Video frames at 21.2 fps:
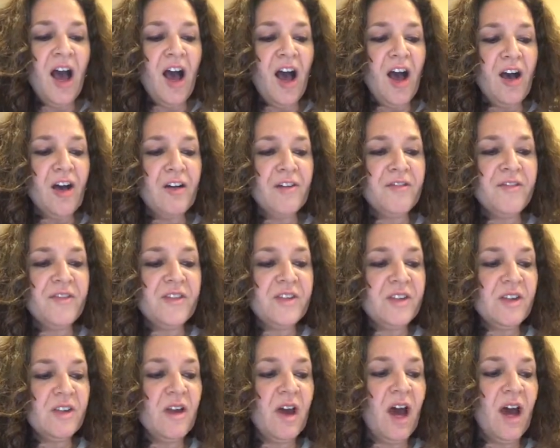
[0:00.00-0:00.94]
of
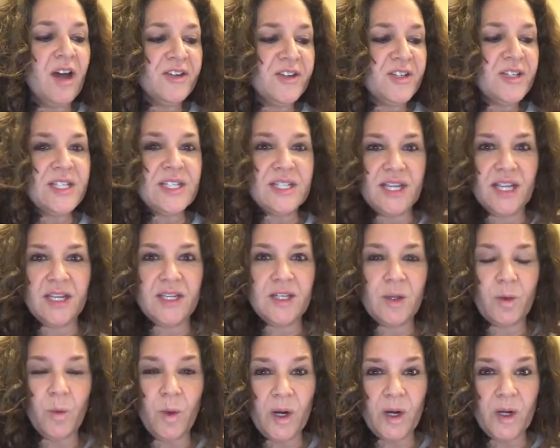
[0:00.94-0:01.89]

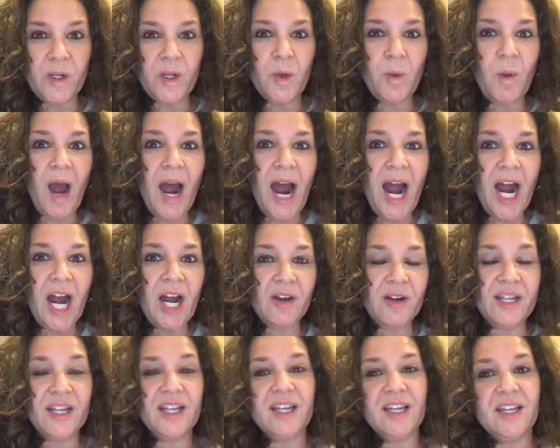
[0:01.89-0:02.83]
understanding where you
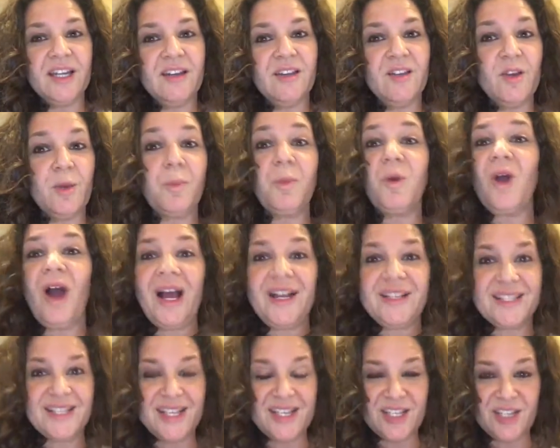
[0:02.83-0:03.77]
are in the
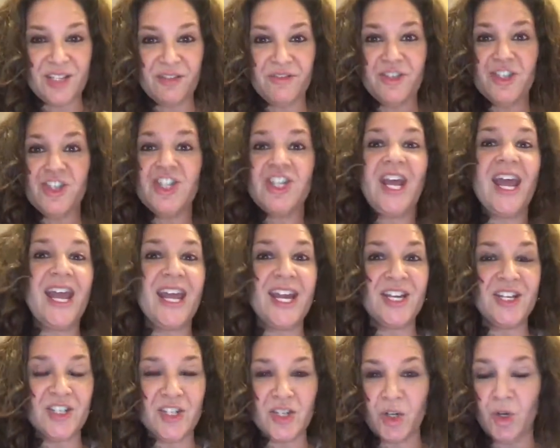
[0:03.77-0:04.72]
process of
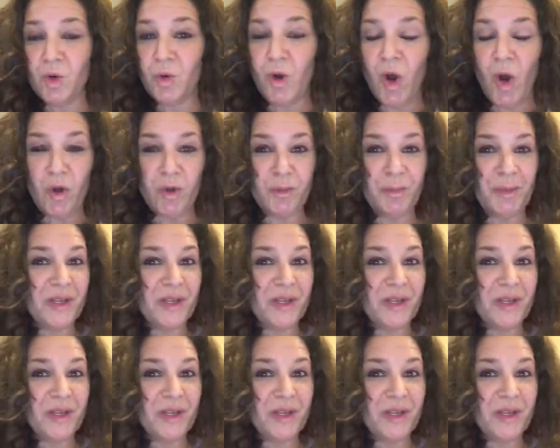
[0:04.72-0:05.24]
change and growth,